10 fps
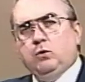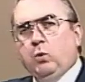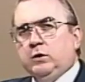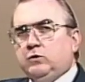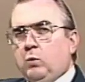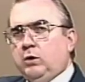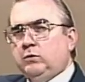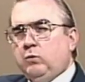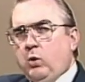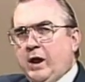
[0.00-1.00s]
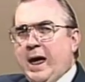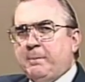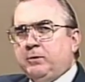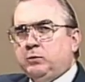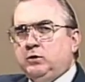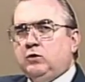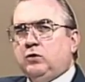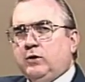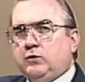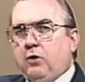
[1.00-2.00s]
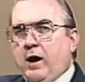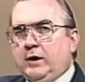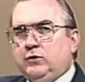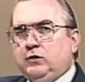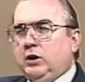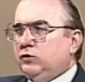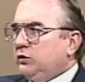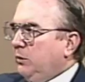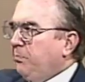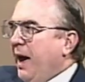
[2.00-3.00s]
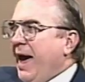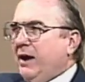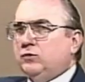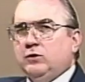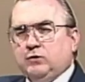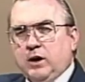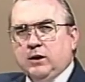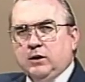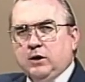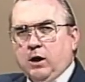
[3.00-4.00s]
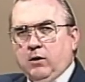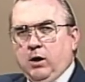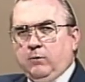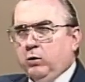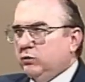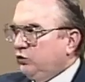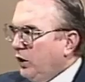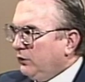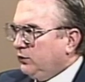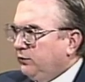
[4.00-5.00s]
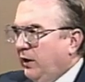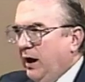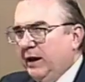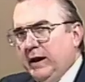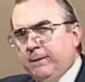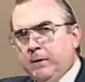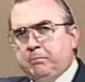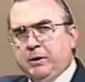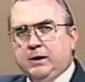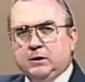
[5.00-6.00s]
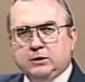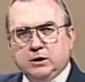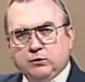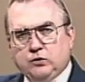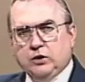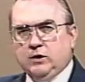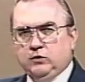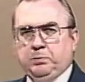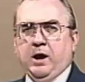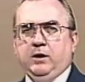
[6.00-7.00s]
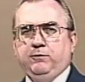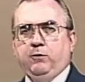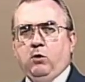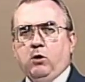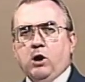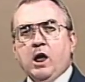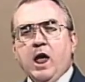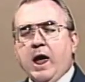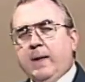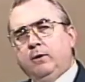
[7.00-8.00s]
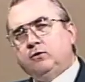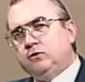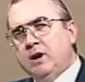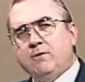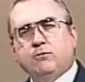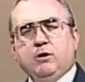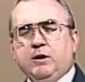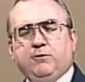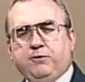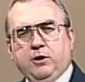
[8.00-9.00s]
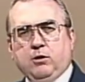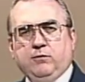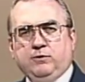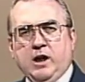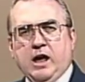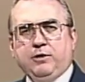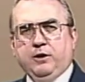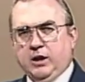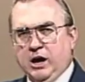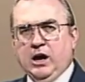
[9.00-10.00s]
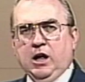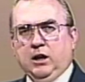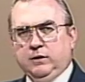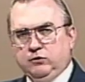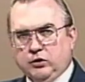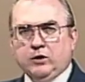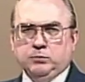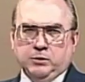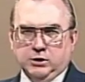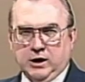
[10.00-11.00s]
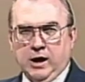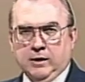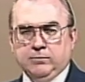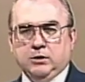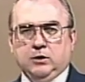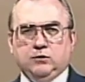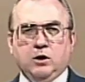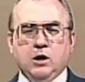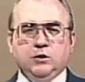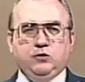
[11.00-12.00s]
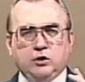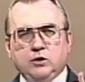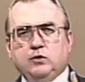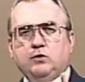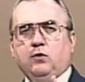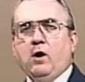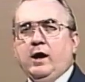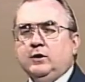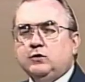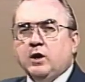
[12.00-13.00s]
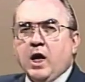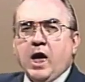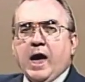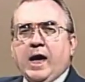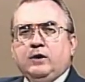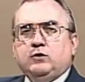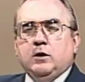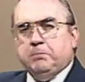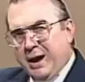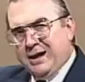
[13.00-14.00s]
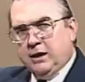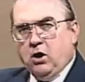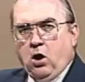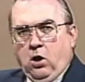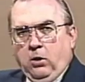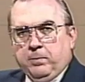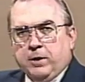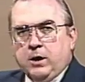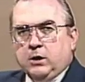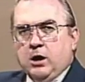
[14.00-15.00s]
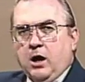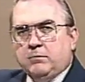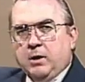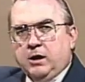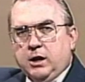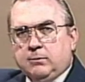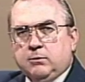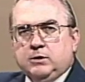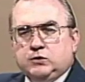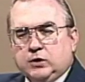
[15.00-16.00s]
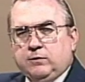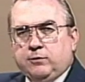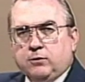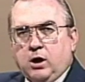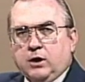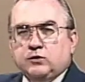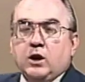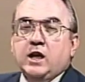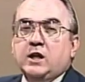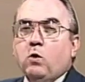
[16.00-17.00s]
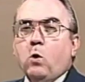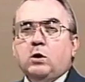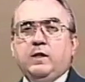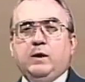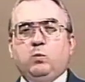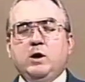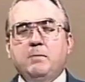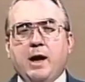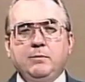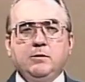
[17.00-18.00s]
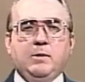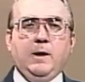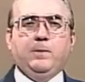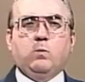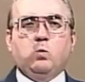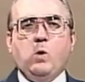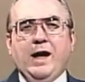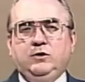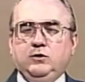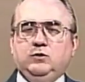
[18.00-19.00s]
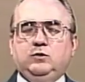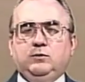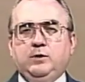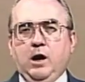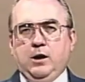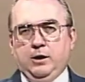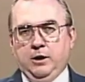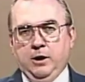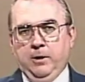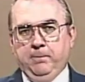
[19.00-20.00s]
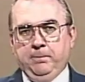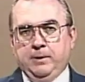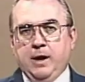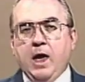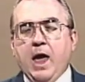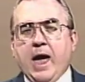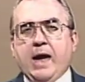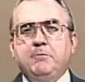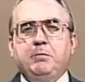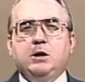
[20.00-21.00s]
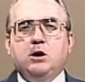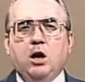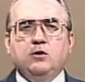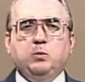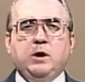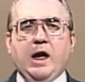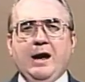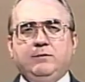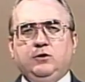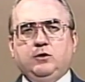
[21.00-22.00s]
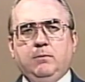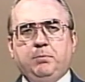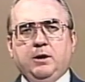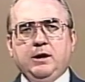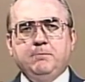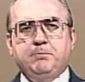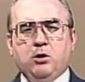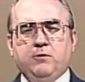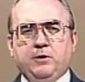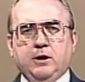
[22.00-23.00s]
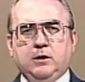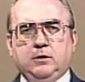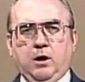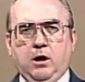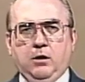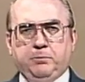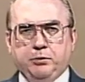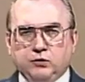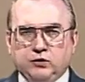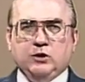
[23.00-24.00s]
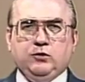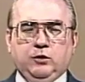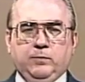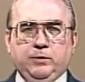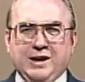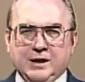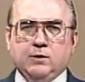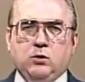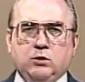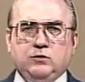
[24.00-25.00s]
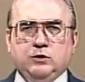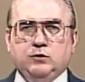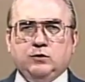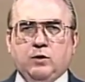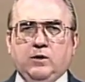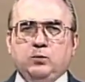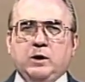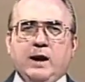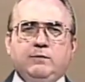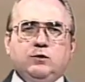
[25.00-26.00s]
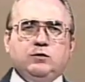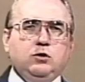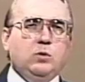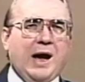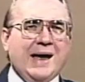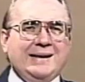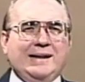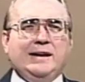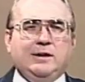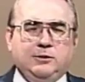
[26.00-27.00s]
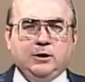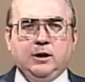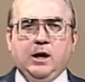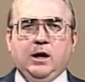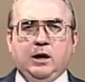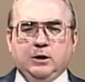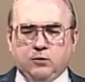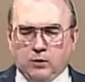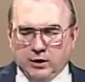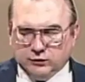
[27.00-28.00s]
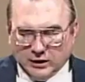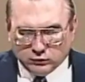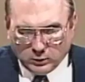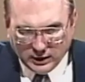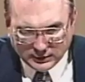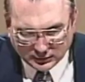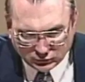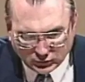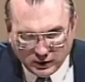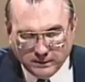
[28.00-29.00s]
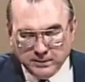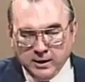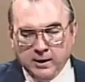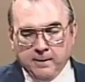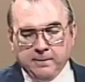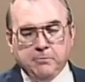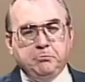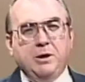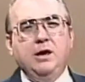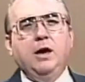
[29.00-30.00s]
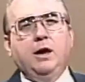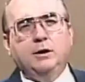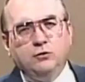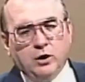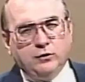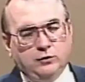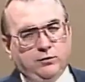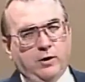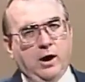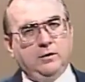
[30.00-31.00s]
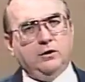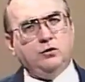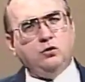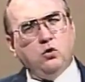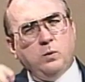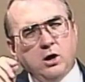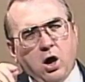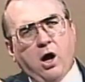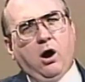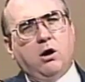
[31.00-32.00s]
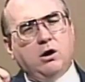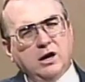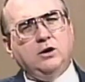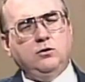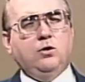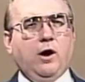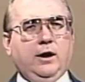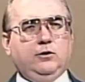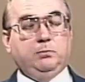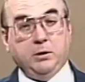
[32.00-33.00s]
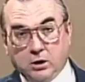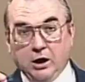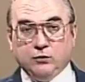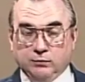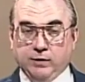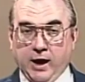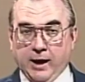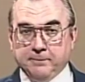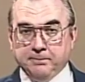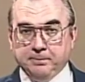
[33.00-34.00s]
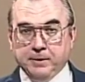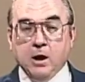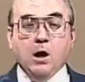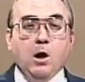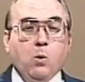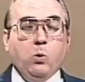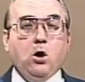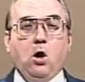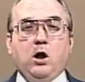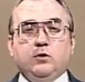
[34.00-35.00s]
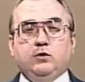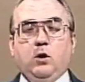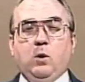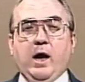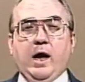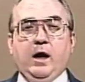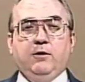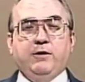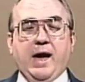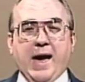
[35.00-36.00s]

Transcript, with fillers: what, what, what happens when you trust Christ is that the past is taken care of. We're justified and the penalty of sin is paid for, and there's never any fear of death and hell and judgment again because Jesus Christ has paid it all. God made Him to be sin for us in order that we might be made the righteousness of God in Him. And because we have this complete, perfect uh, position in the Lord Jesus Christ, we have this new identity in Christ. That's why He can say, being justified. This is who we are in Christ. Because of that, we also have